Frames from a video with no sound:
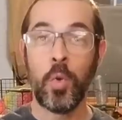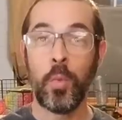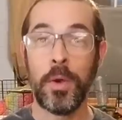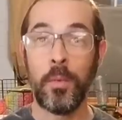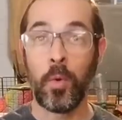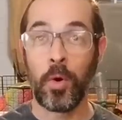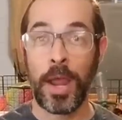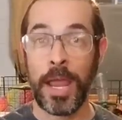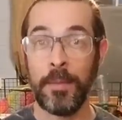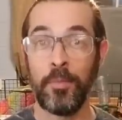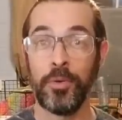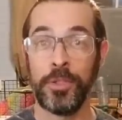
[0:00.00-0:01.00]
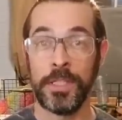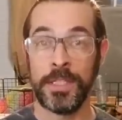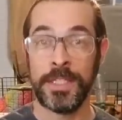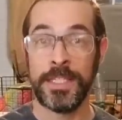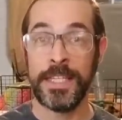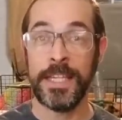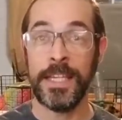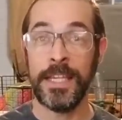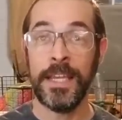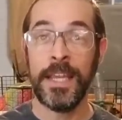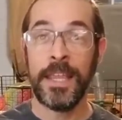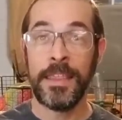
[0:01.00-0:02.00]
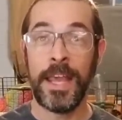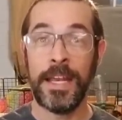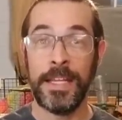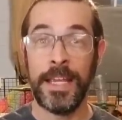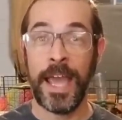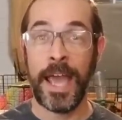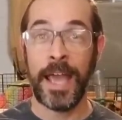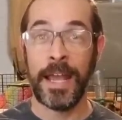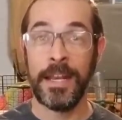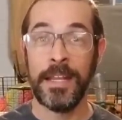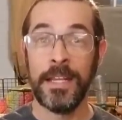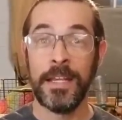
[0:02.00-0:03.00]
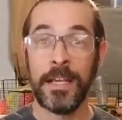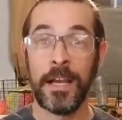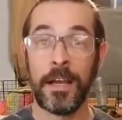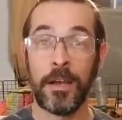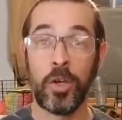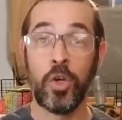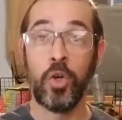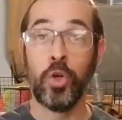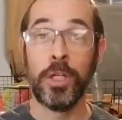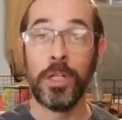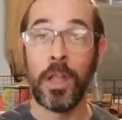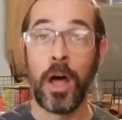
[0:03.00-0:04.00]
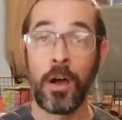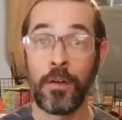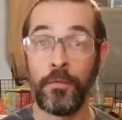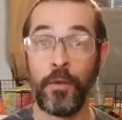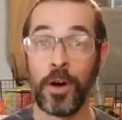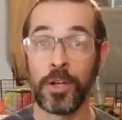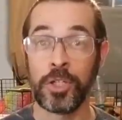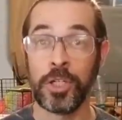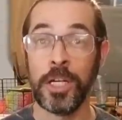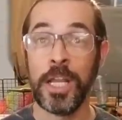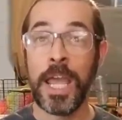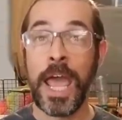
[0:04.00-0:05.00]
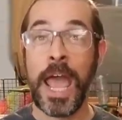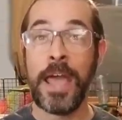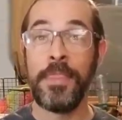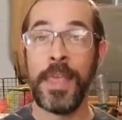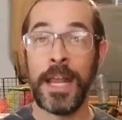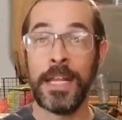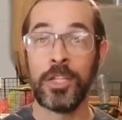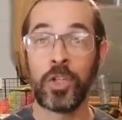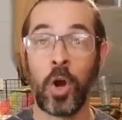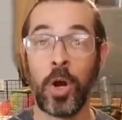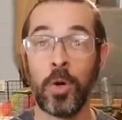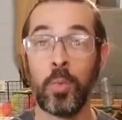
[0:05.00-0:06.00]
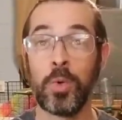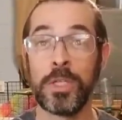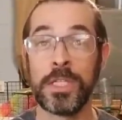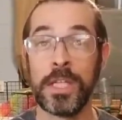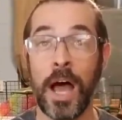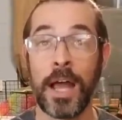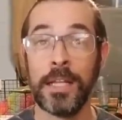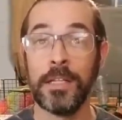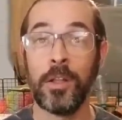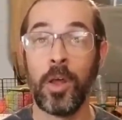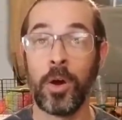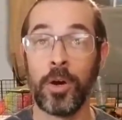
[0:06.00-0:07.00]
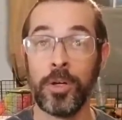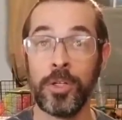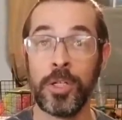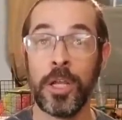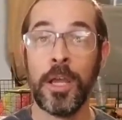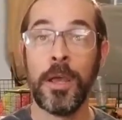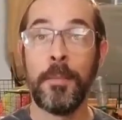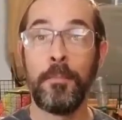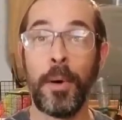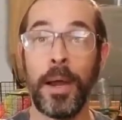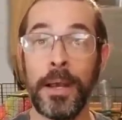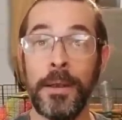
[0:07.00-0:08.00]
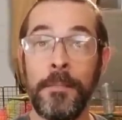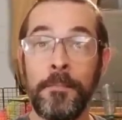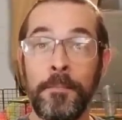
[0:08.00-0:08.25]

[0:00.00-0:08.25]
We were able to see that he had good lung function and that his heart was not enlarged, but